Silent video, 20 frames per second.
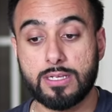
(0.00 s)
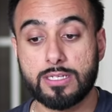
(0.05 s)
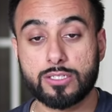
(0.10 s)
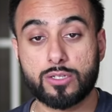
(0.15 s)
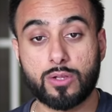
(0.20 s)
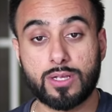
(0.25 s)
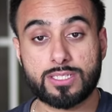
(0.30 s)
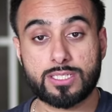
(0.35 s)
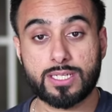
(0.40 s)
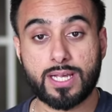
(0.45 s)

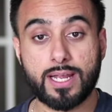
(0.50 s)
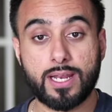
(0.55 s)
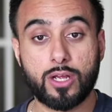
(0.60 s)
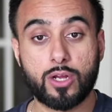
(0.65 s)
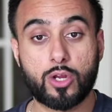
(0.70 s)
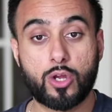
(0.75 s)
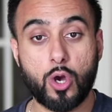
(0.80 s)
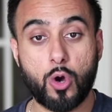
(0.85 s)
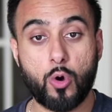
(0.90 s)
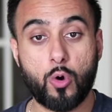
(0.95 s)
So let's just kind
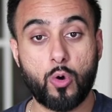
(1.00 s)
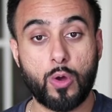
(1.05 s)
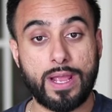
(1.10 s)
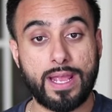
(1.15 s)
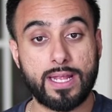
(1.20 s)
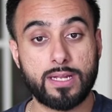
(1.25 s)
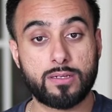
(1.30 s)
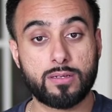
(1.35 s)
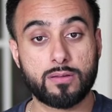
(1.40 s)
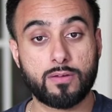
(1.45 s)
of go
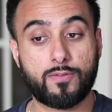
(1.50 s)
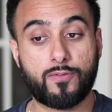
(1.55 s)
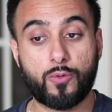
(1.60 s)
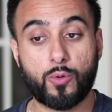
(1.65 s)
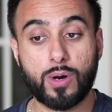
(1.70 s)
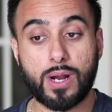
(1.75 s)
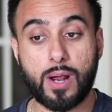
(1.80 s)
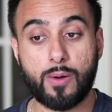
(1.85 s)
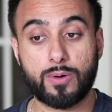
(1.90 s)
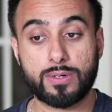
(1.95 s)
into the
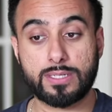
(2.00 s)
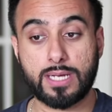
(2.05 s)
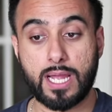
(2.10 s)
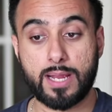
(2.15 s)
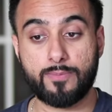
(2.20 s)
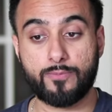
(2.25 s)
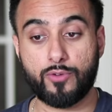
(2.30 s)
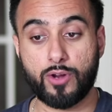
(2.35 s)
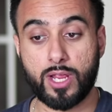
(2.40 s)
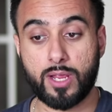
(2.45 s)
4-hour
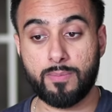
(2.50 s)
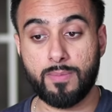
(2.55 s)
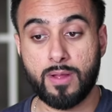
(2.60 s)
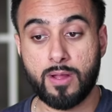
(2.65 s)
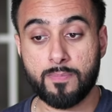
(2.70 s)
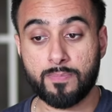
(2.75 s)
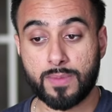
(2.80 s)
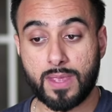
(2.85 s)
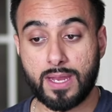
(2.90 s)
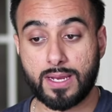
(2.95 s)
time frame
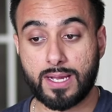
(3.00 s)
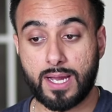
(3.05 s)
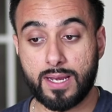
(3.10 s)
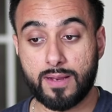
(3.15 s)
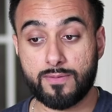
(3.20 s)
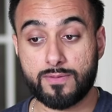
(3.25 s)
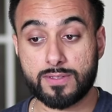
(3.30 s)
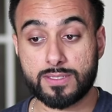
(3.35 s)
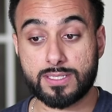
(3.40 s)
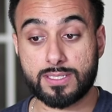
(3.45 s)
and kind
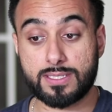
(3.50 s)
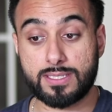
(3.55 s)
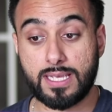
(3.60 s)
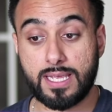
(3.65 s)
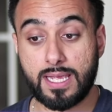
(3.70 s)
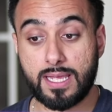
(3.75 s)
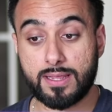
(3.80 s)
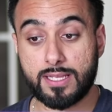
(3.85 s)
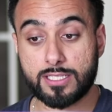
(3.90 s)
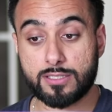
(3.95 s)
of
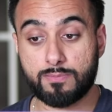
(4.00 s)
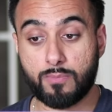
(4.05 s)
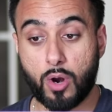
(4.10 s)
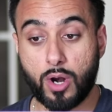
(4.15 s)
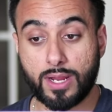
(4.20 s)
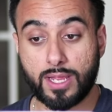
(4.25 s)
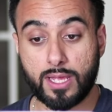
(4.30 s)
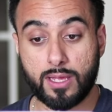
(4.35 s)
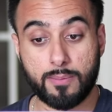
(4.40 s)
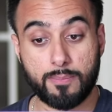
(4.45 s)
see this
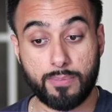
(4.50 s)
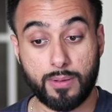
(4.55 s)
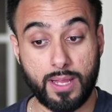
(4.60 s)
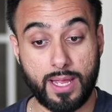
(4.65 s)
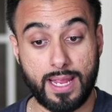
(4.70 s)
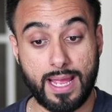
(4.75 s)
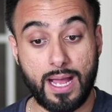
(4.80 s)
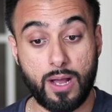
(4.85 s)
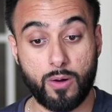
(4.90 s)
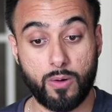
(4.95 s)
market
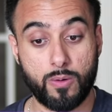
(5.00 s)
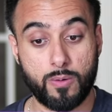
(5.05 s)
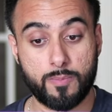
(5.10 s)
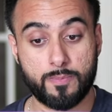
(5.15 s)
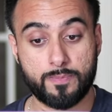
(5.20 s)
play out.